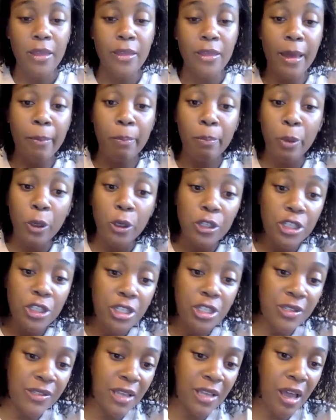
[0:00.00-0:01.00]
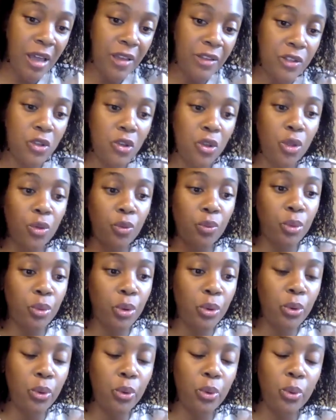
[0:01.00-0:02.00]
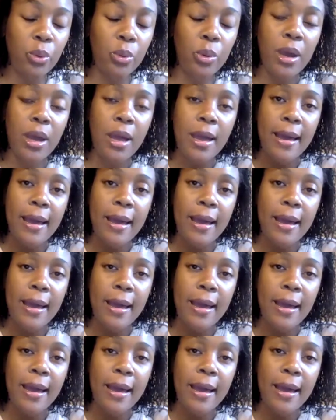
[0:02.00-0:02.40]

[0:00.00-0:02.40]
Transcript: that pushes us through